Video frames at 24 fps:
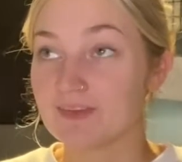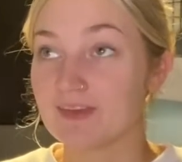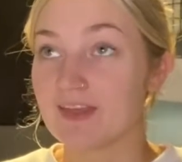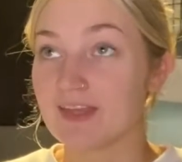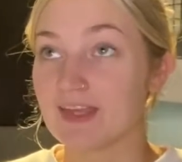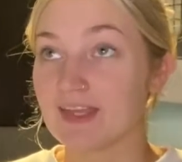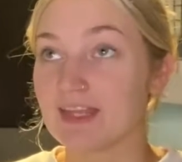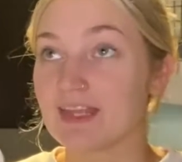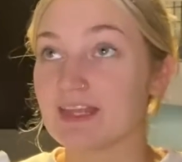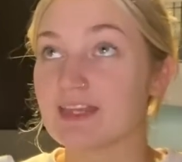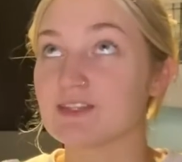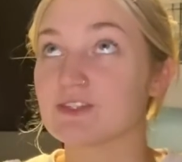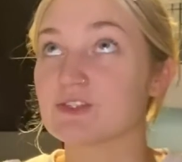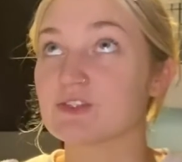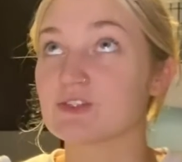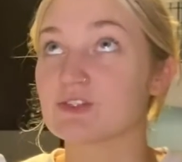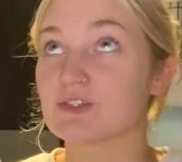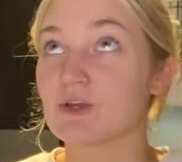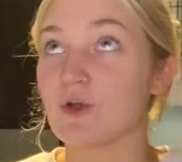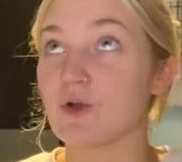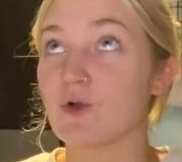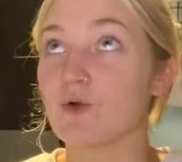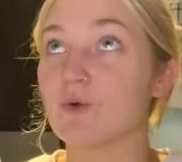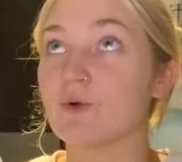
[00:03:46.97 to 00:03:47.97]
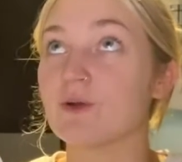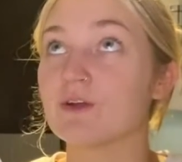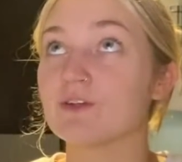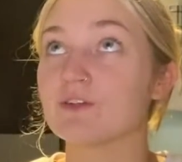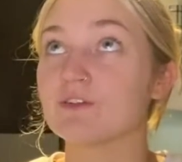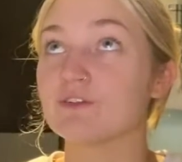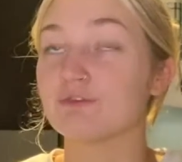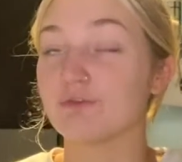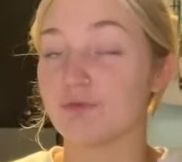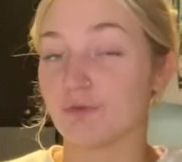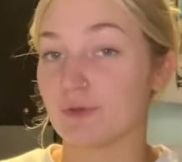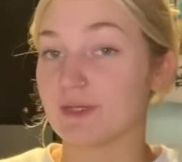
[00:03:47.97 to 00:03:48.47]
It is so
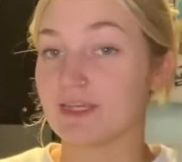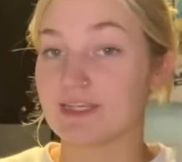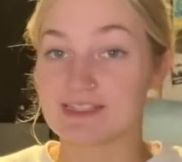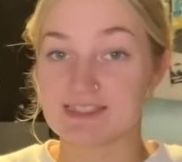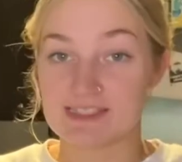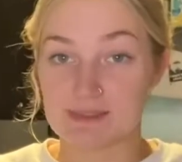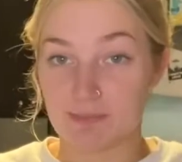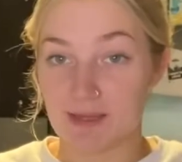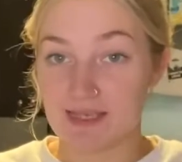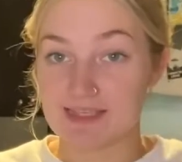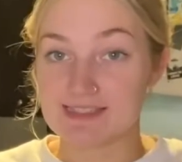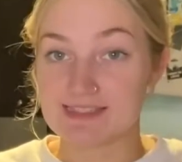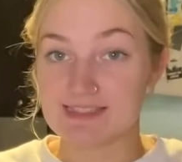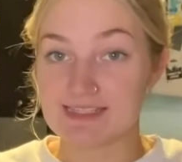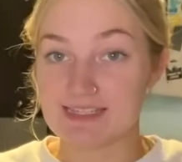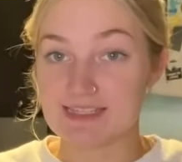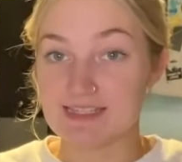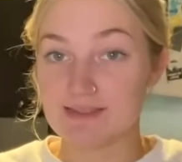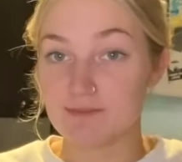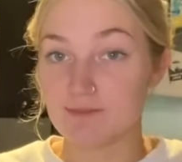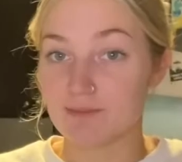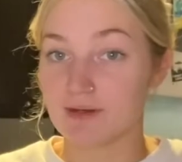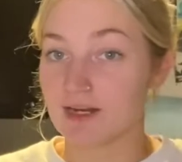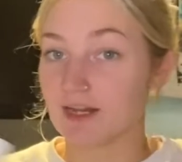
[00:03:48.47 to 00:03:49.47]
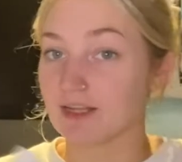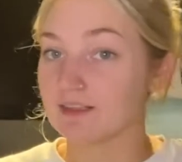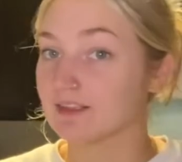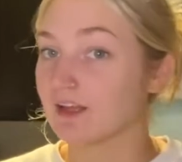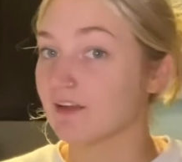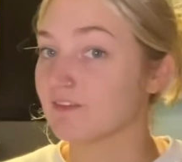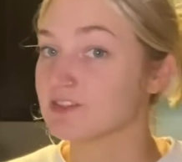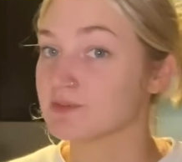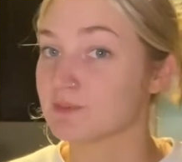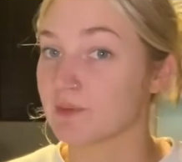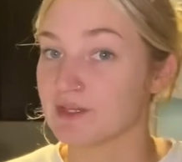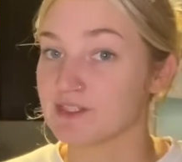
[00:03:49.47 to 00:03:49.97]
freaking spicy, but I
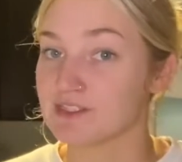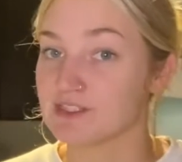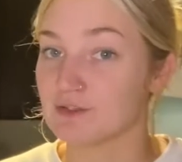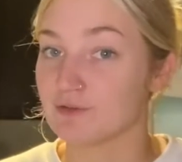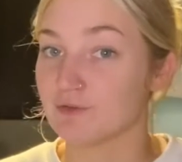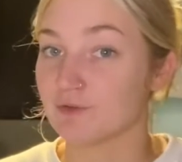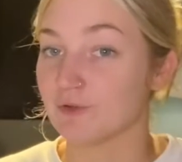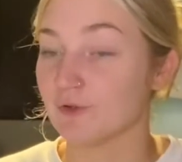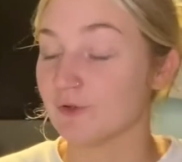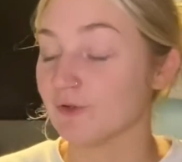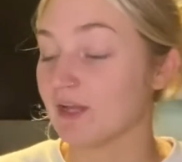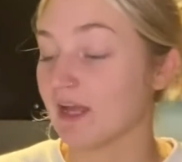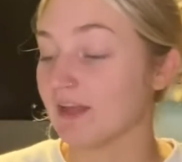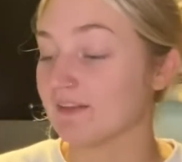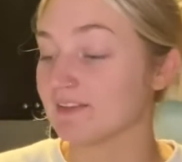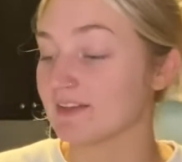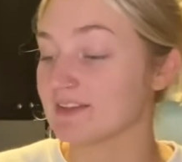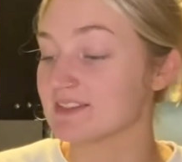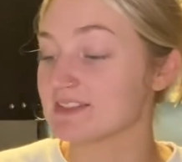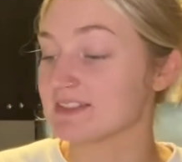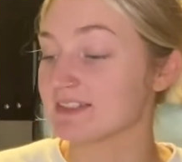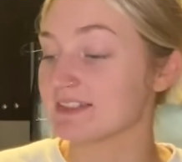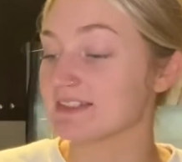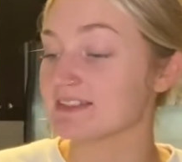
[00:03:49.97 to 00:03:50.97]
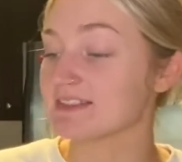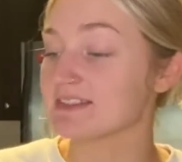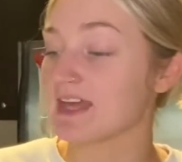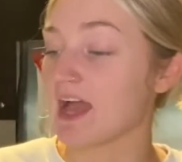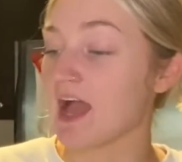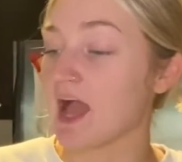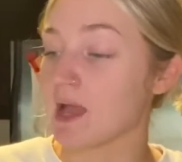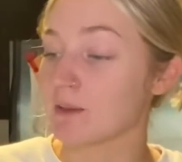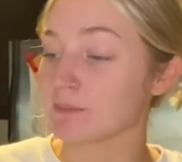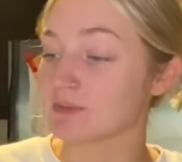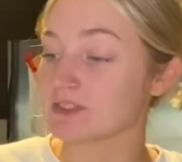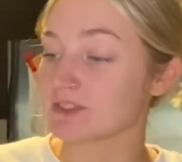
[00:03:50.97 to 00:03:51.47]
love spicy food and this is
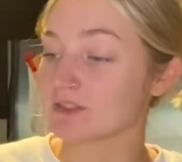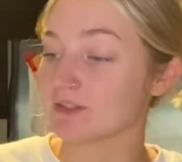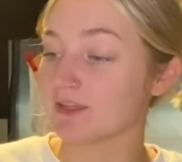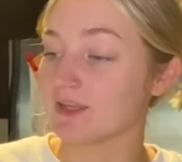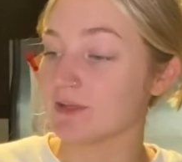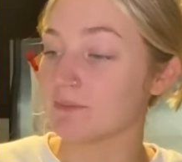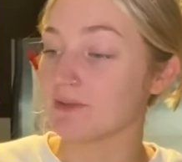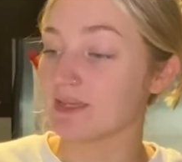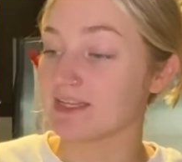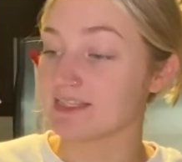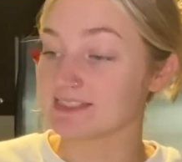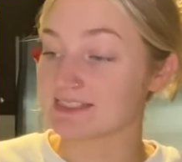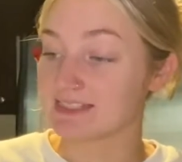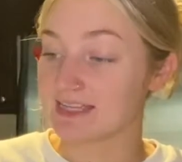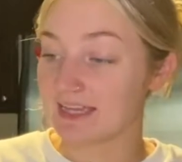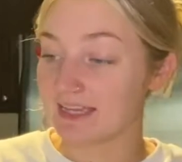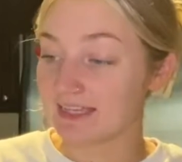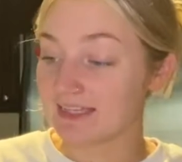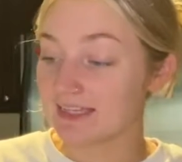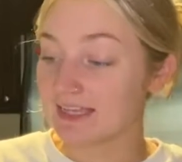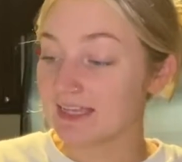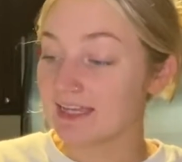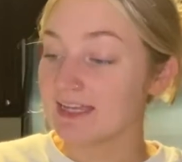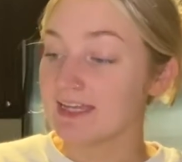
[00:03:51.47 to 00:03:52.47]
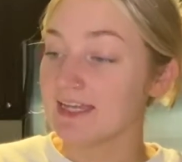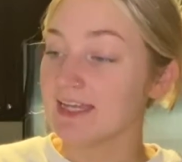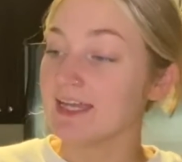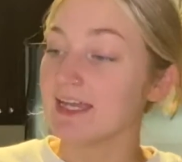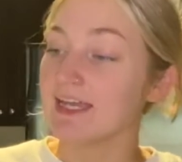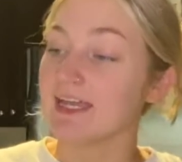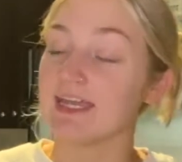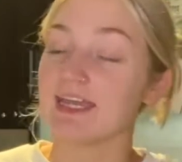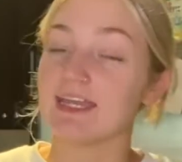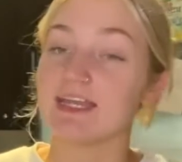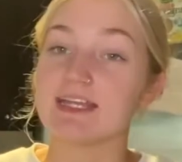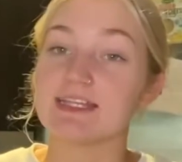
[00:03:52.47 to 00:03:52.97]
absolutely amazing.
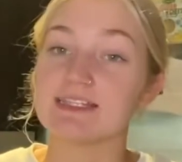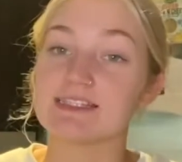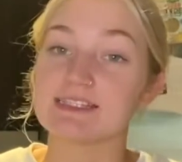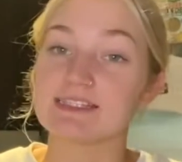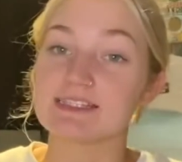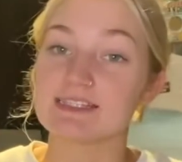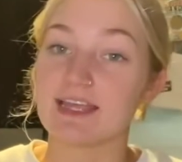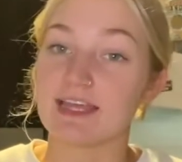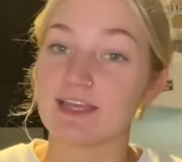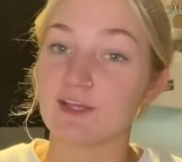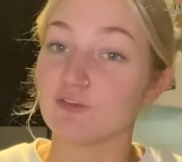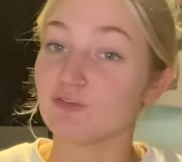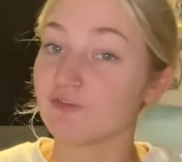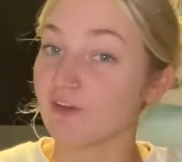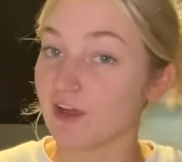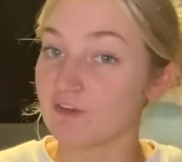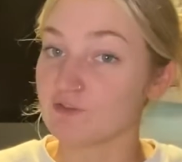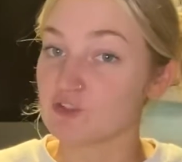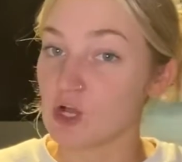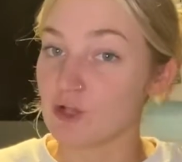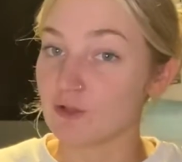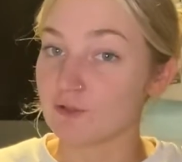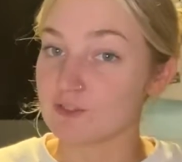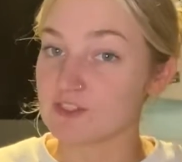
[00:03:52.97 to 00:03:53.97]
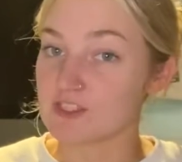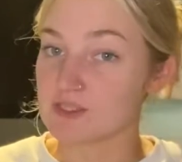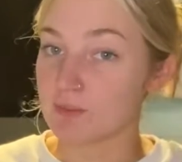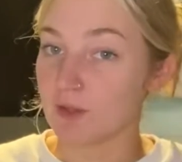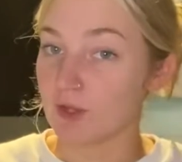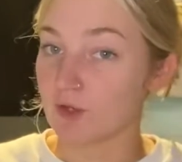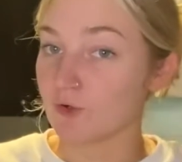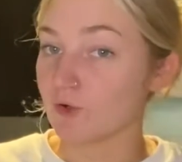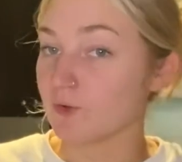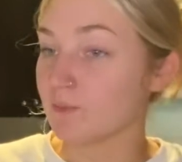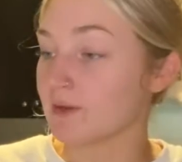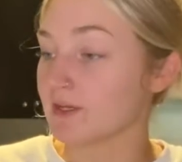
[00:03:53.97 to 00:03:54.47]
It's like $5 a
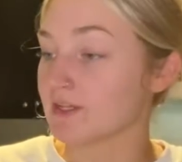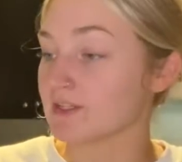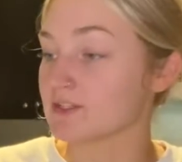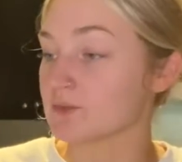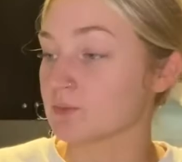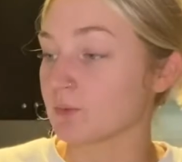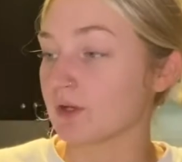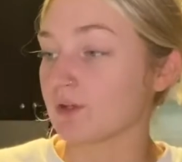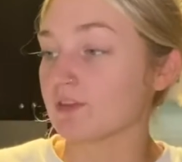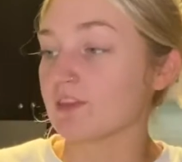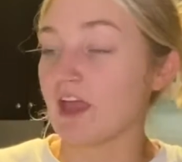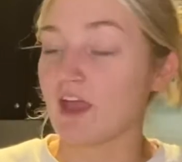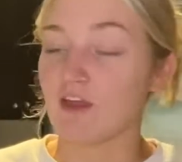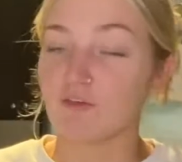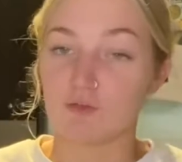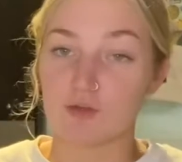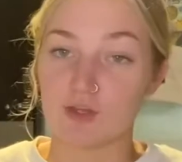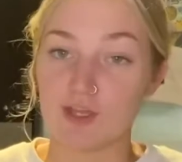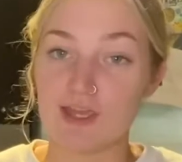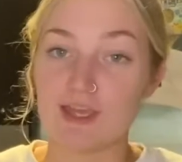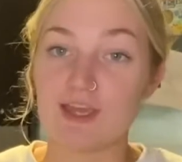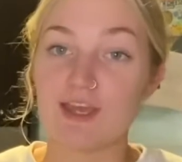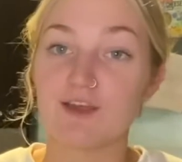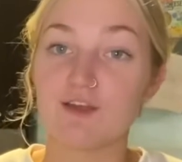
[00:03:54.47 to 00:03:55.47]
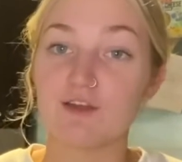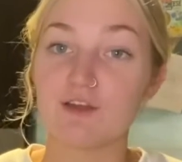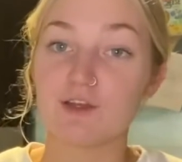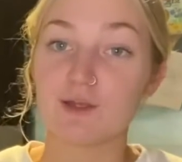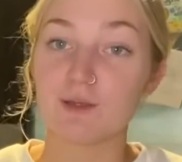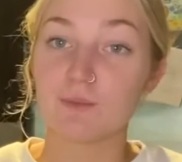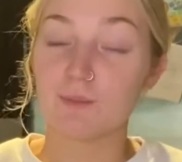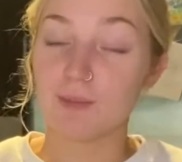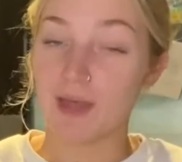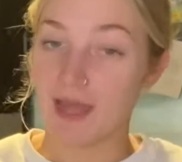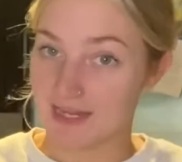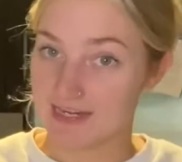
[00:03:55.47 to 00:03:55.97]
bottle, but it's worth every
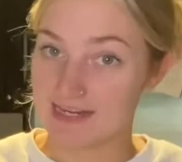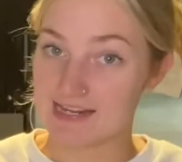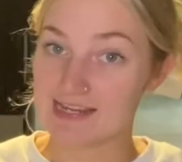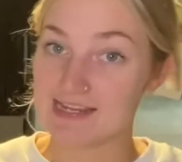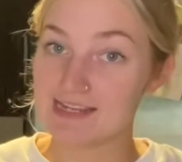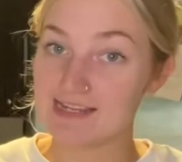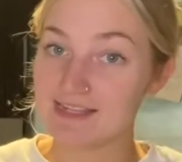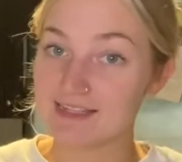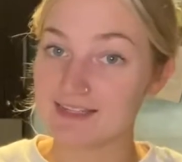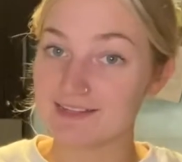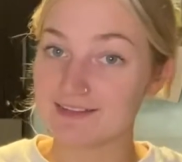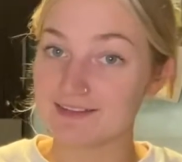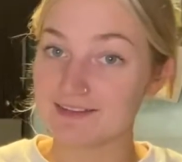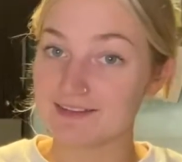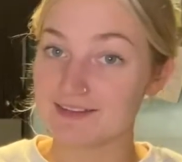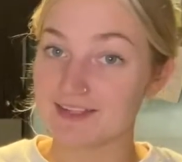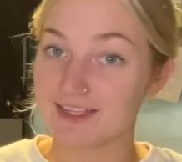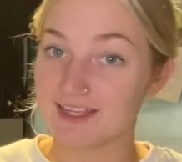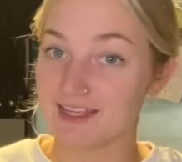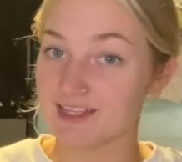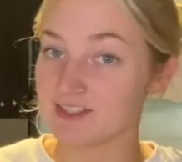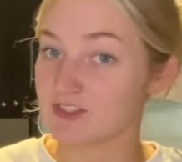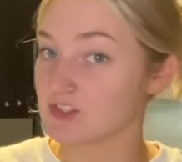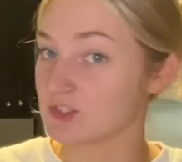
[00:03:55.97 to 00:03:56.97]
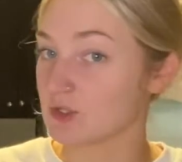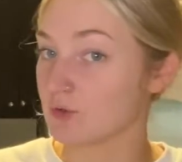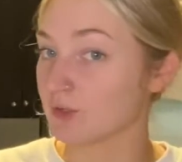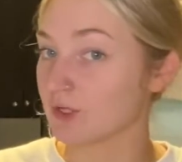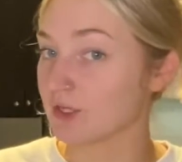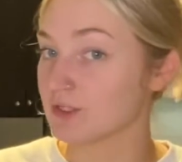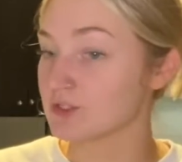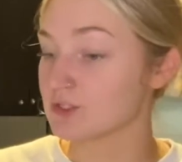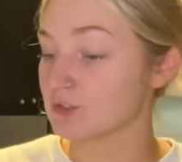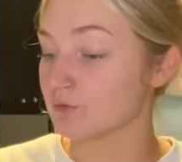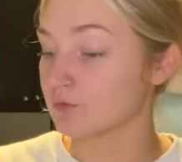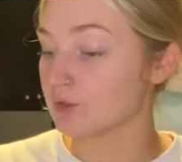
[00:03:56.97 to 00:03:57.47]
penny. It's so
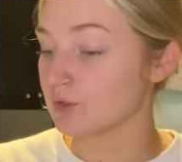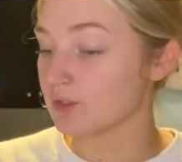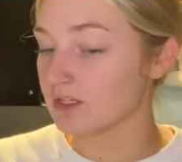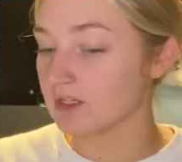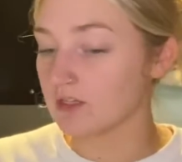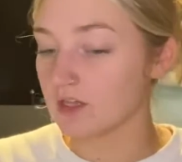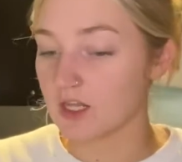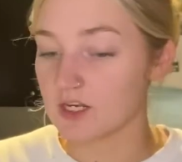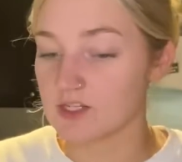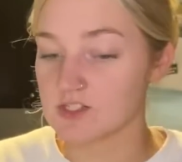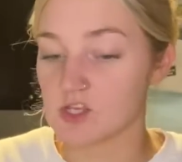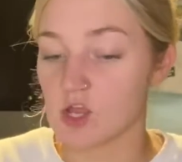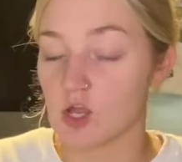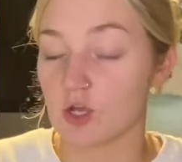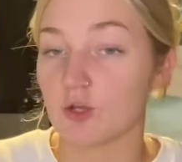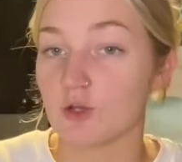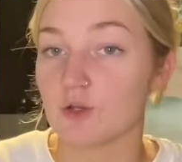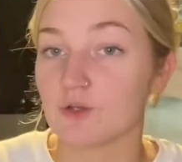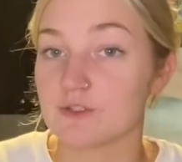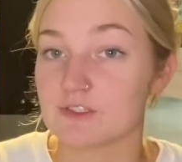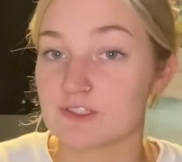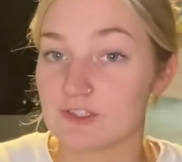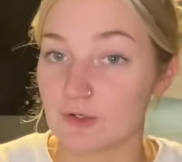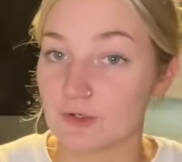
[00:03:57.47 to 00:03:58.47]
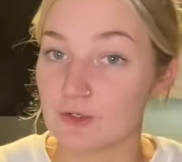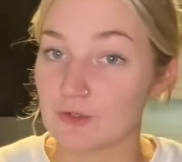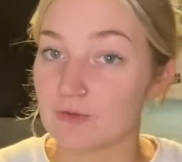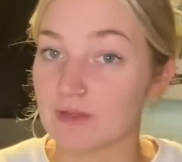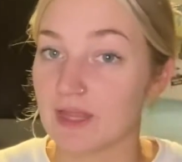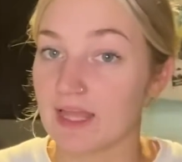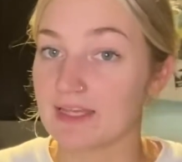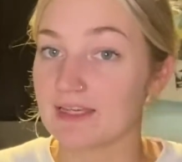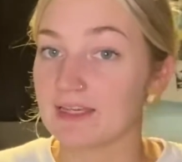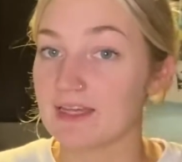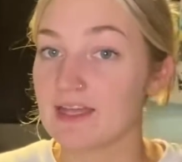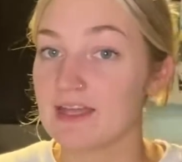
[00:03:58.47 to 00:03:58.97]
good. So if you eat a lot of tacos or you
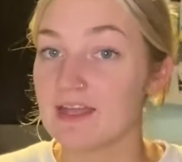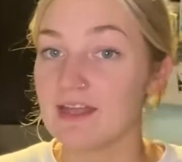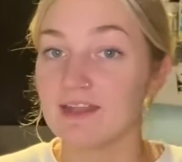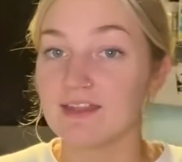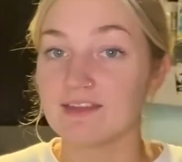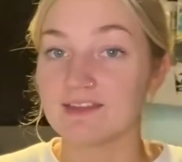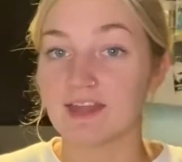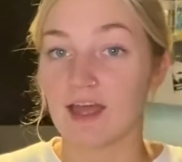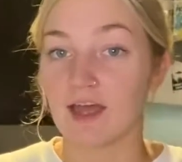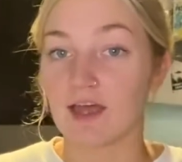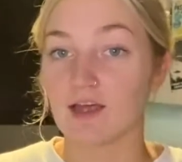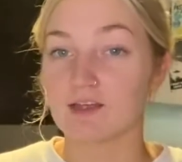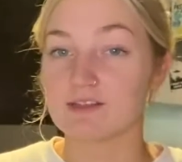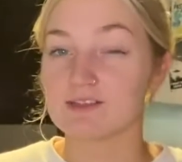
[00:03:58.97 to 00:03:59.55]
like that